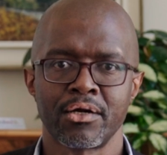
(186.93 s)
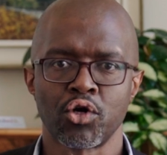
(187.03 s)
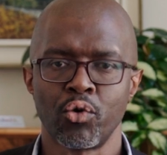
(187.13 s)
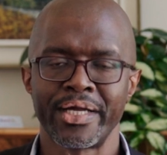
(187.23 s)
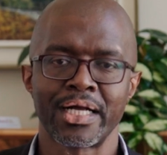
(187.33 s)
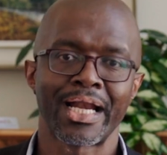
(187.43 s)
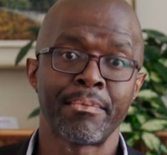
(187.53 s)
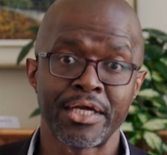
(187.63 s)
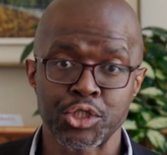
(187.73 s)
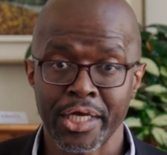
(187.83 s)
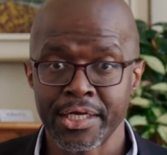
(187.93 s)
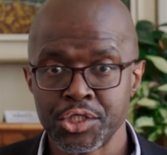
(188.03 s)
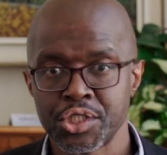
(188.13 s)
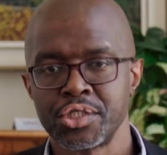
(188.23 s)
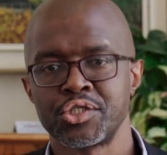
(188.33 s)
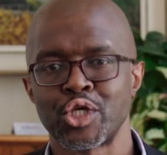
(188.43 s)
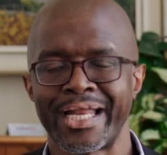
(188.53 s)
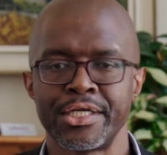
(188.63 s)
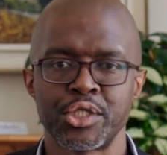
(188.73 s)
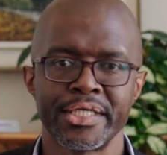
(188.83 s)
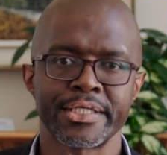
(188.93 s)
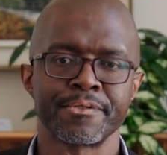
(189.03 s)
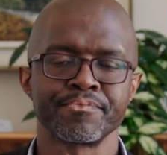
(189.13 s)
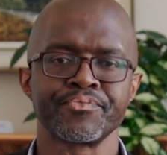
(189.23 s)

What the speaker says: growing climate change challenges,